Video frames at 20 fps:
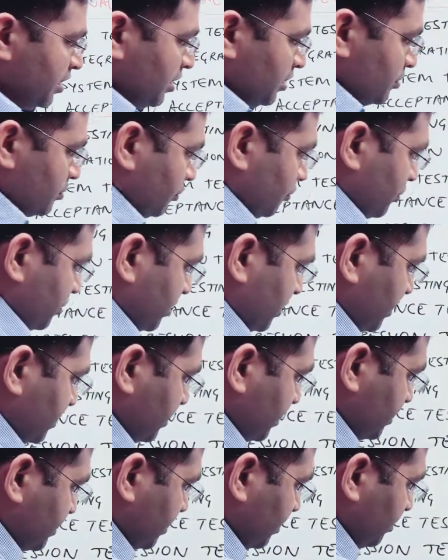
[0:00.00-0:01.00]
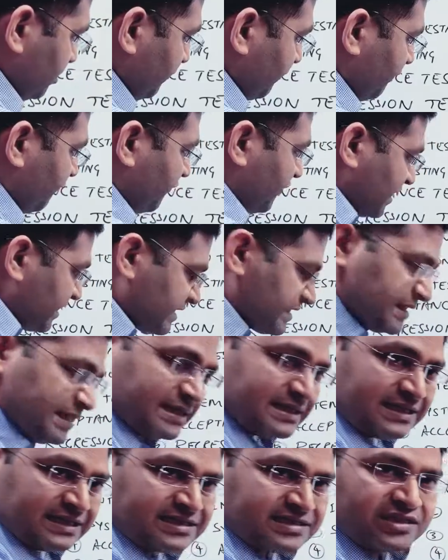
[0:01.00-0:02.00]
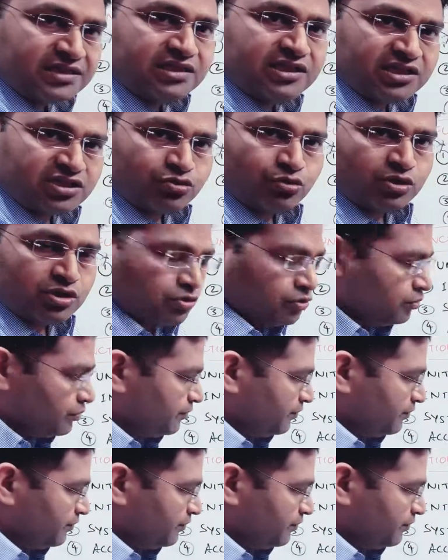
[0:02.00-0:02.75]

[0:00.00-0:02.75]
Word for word: So this is the functional testing that you will do,